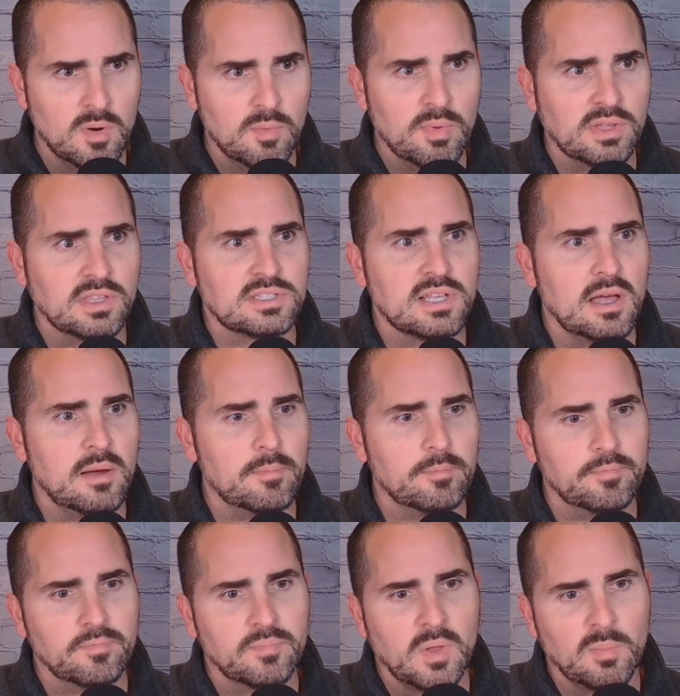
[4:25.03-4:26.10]
this up.
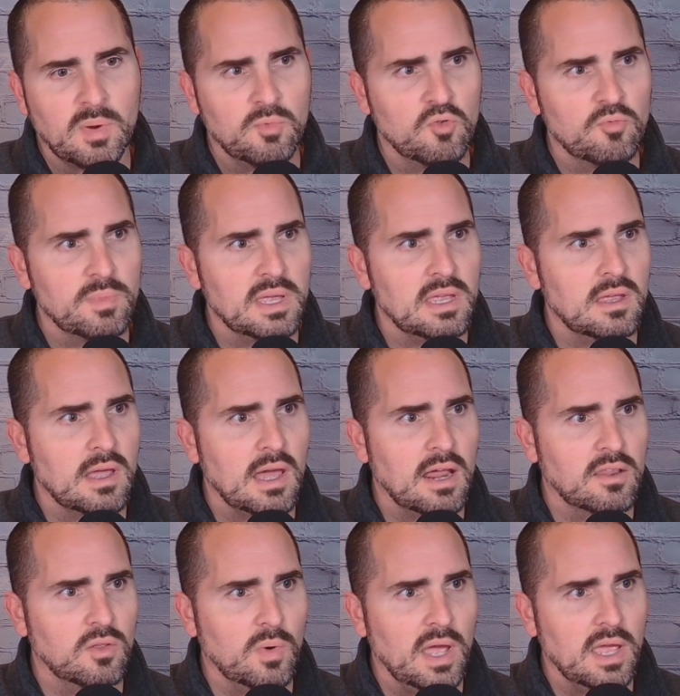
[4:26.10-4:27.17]
I'm going to move me out of
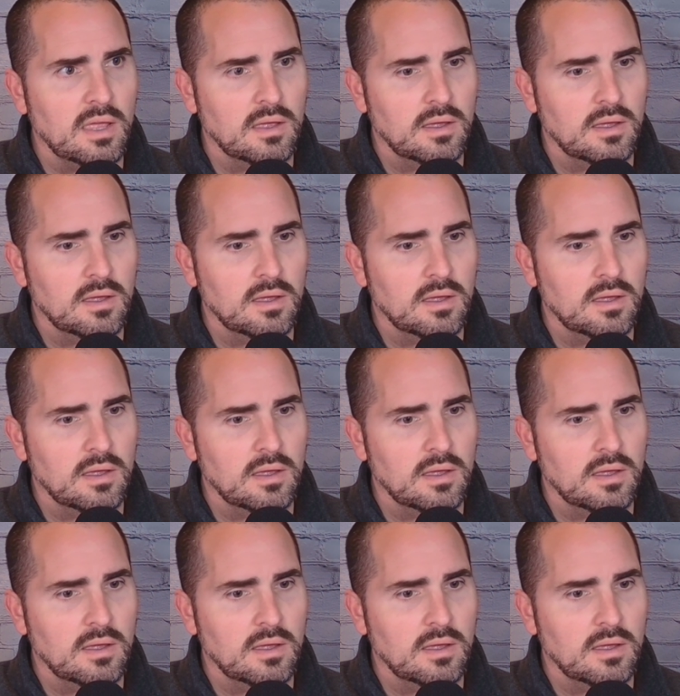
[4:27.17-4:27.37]
the way.